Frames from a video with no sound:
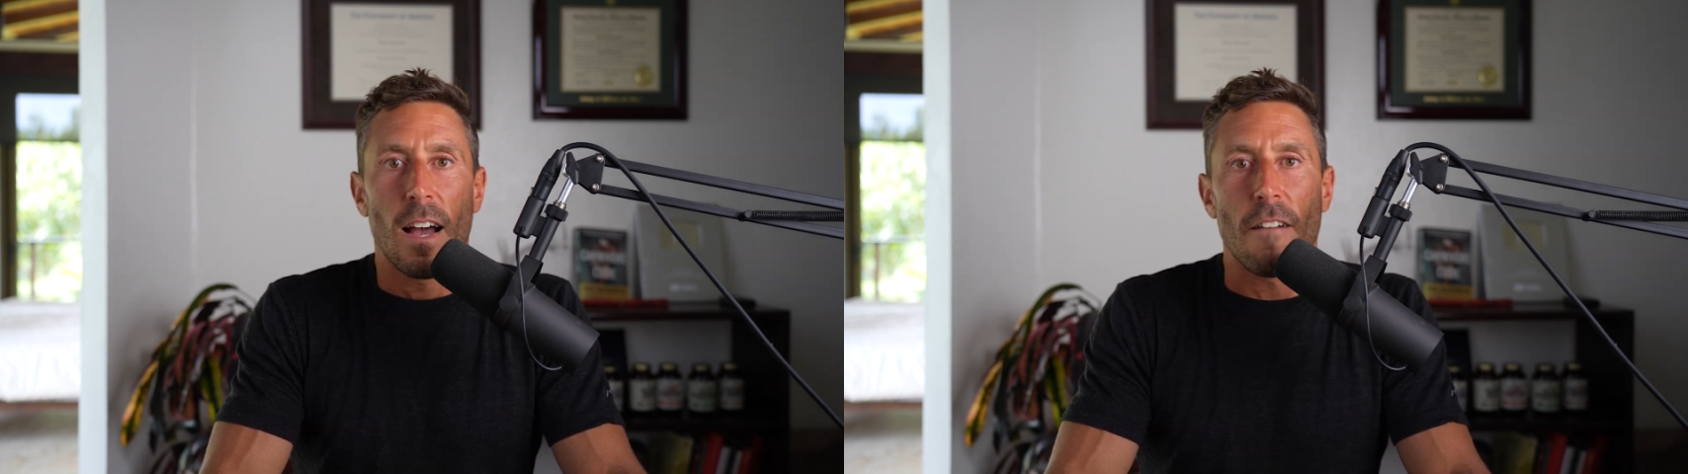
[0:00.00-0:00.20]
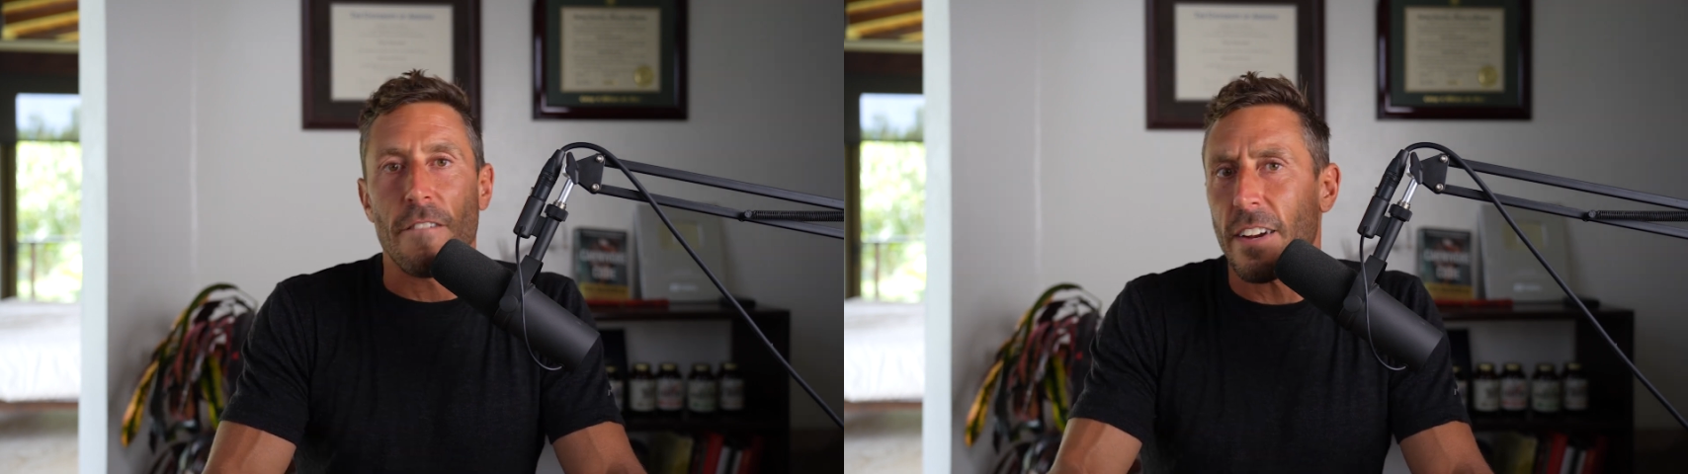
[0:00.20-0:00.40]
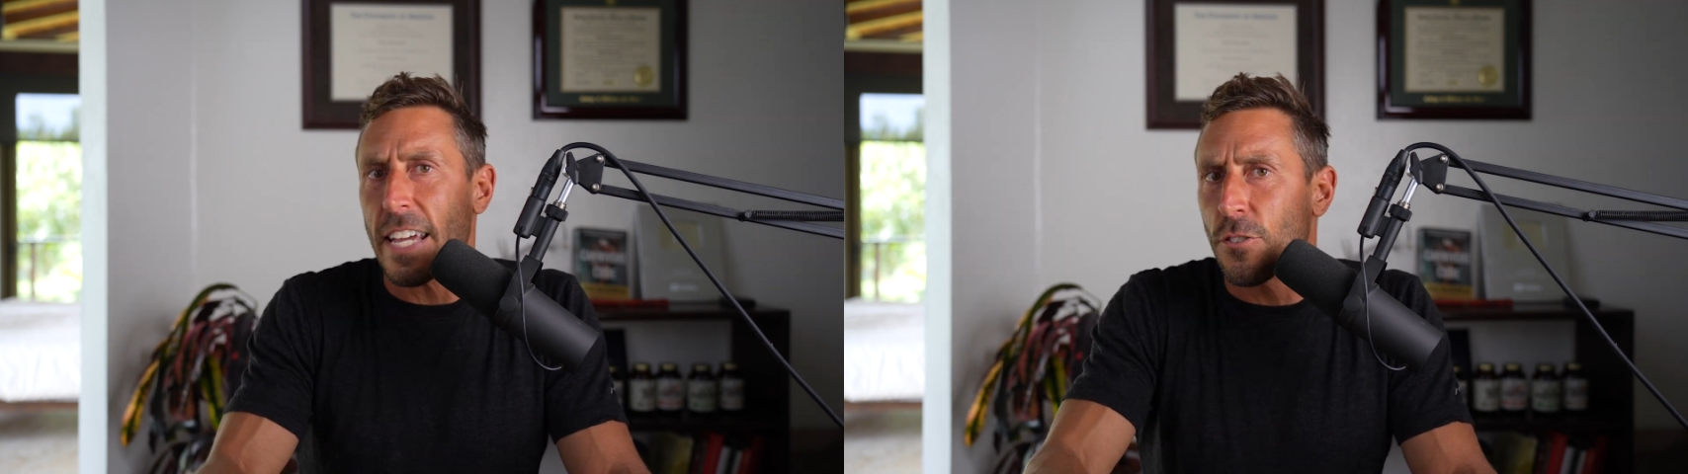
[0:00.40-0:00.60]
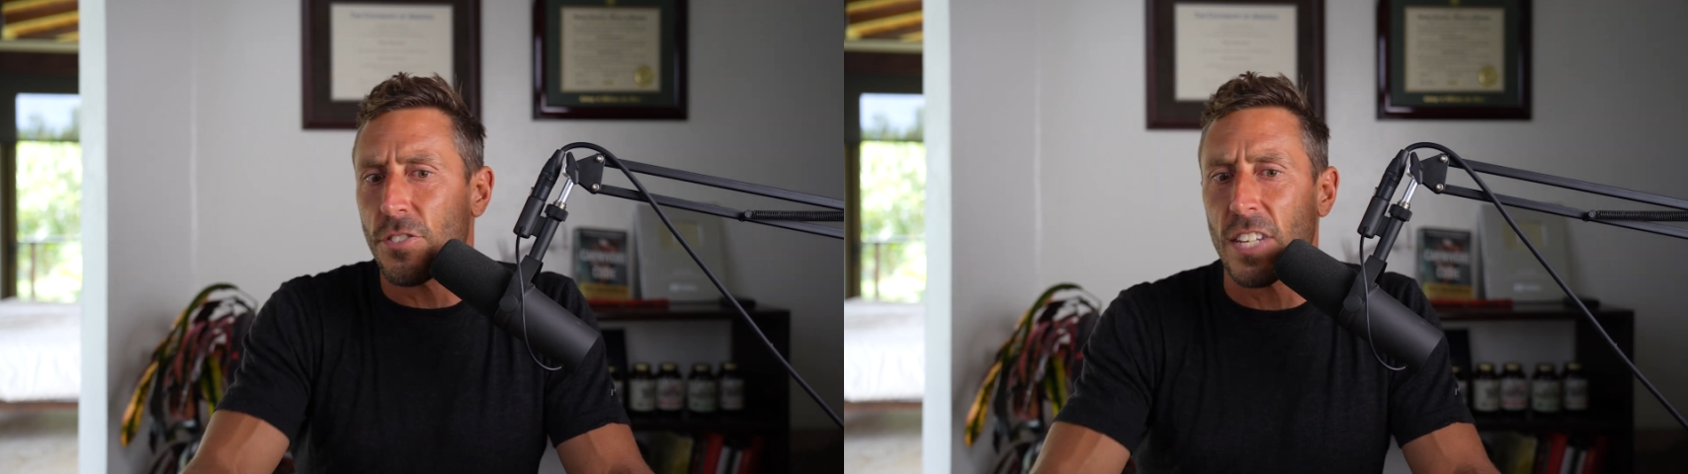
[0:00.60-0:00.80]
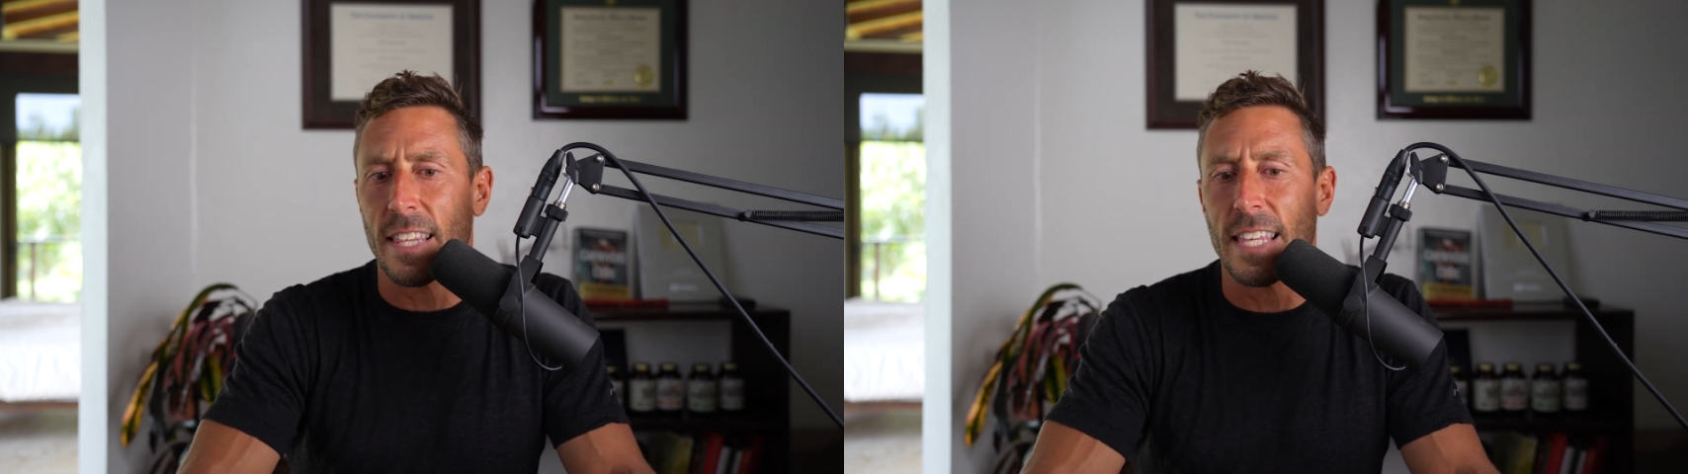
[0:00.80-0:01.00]
A very
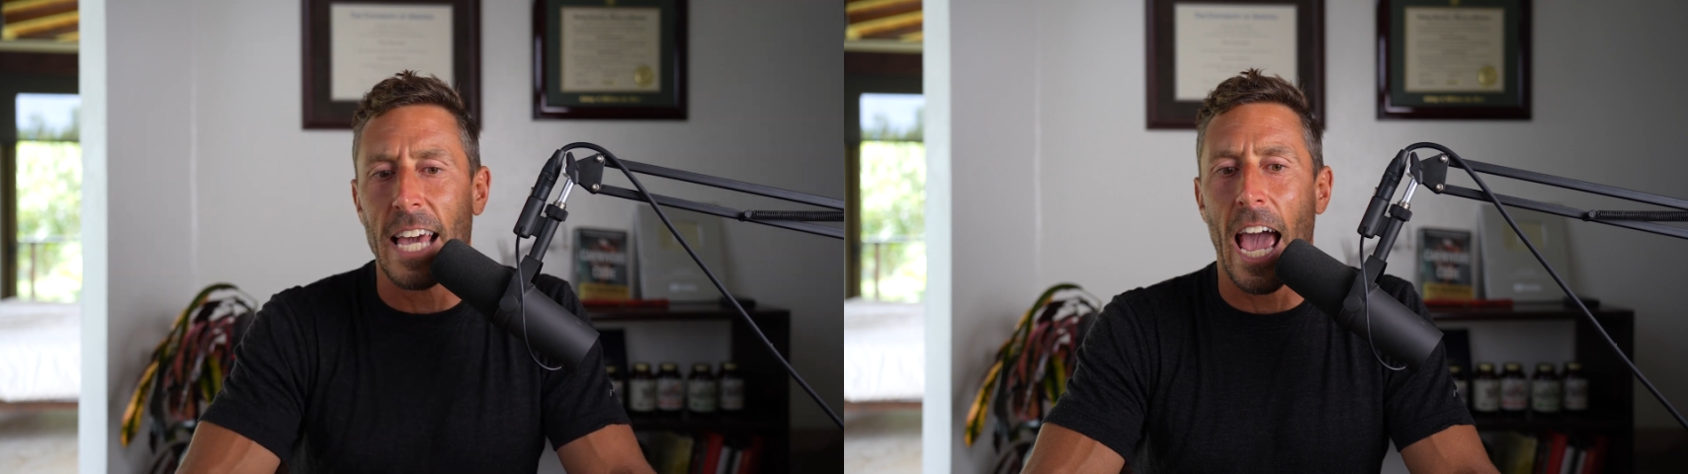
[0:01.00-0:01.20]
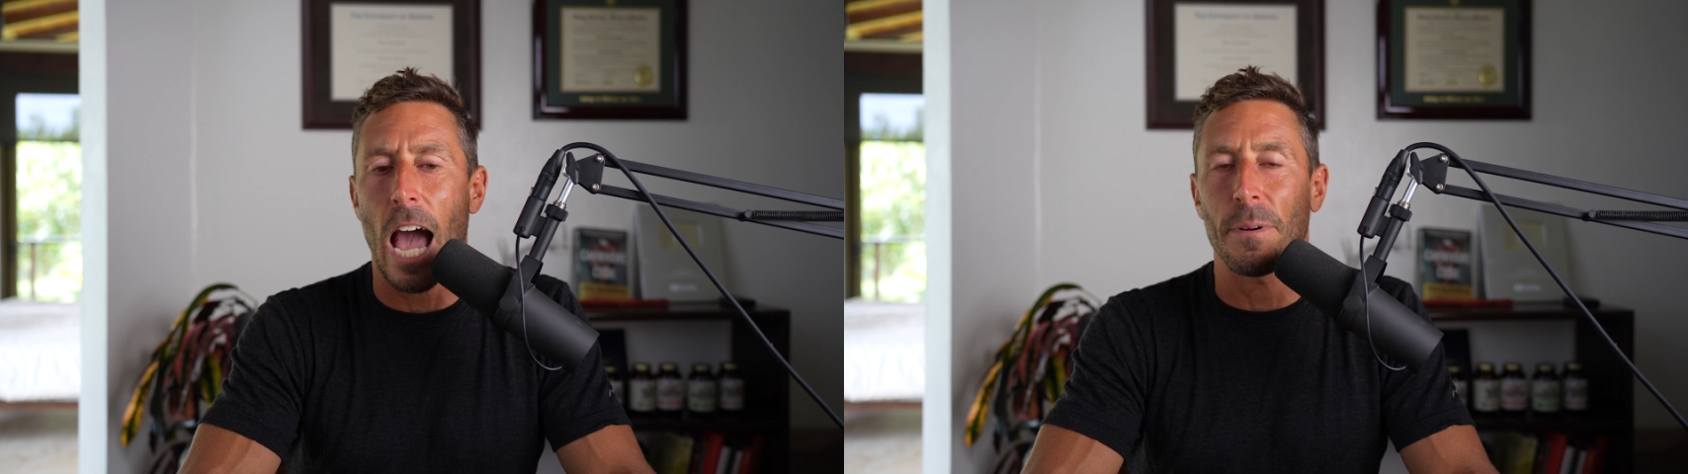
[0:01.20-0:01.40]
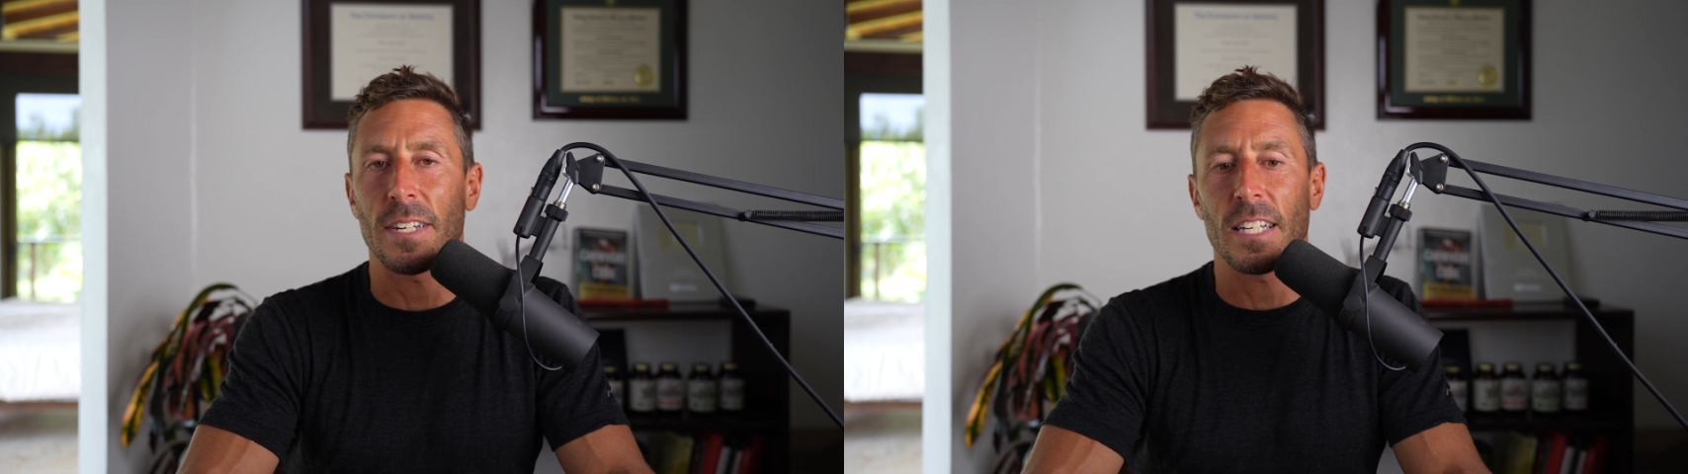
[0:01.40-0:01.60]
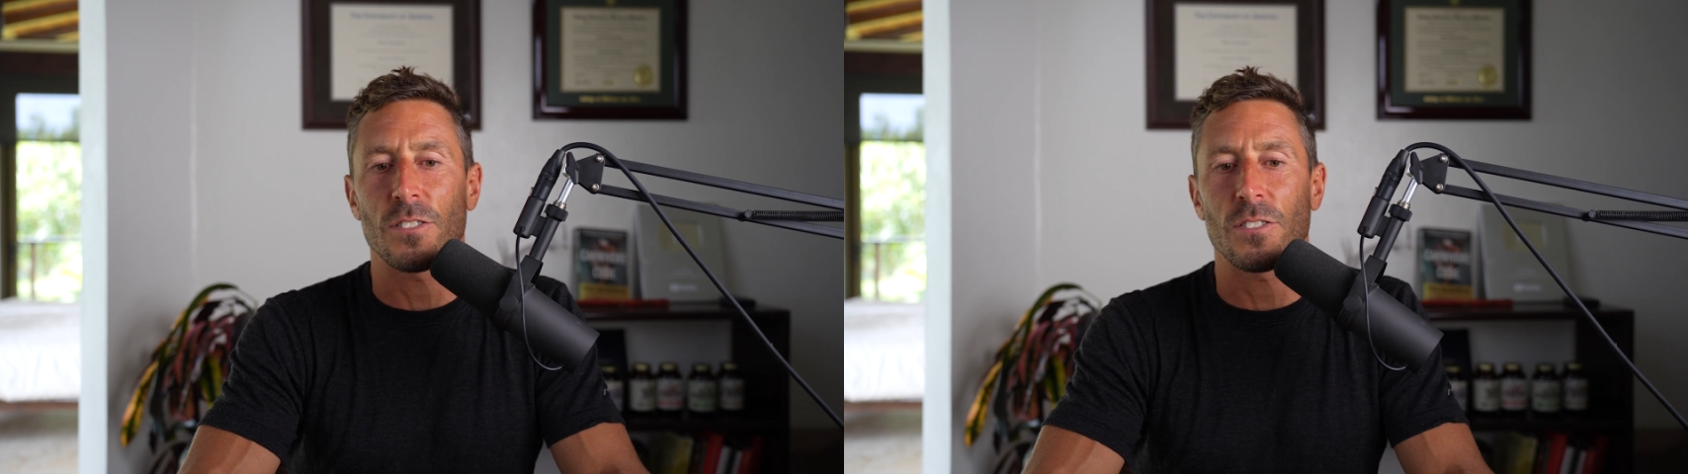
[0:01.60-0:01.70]
interesting thing happened